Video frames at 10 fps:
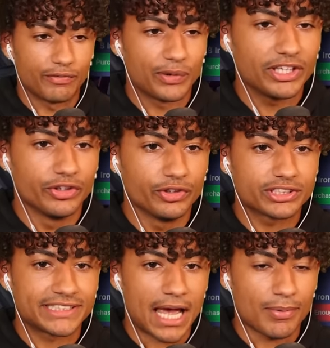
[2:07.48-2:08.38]
If we
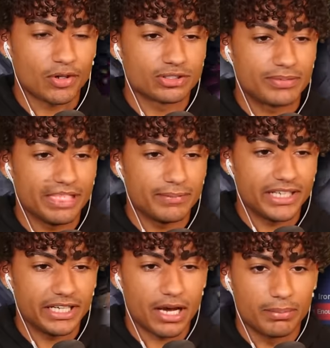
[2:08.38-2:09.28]
lose, Tap owes me and
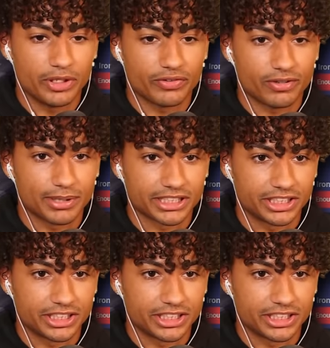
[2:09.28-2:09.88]
Minnie $1 million Robux